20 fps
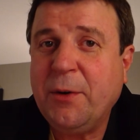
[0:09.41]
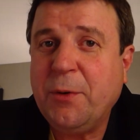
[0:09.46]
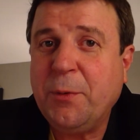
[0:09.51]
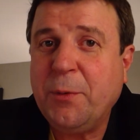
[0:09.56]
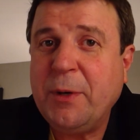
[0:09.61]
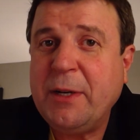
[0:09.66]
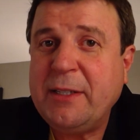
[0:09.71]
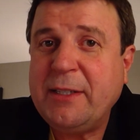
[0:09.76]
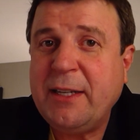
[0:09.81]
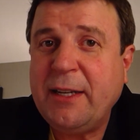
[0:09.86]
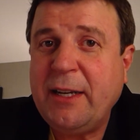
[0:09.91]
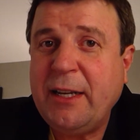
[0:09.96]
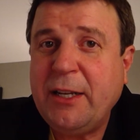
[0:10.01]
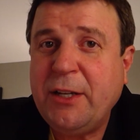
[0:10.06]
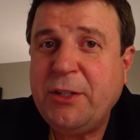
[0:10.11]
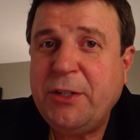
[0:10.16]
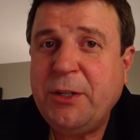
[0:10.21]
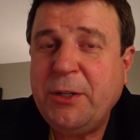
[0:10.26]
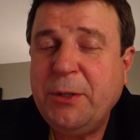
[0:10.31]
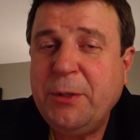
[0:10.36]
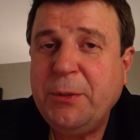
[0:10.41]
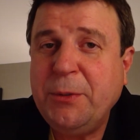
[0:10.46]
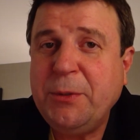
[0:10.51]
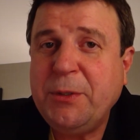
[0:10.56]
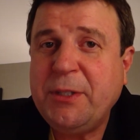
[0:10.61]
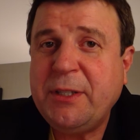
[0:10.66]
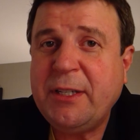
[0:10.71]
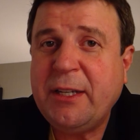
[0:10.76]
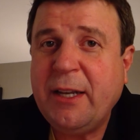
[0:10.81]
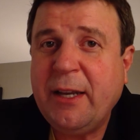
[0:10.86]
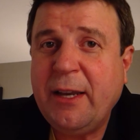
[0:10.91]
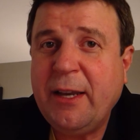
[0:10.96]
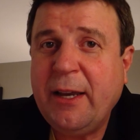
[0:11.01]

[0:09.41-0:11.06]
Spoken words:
recent issues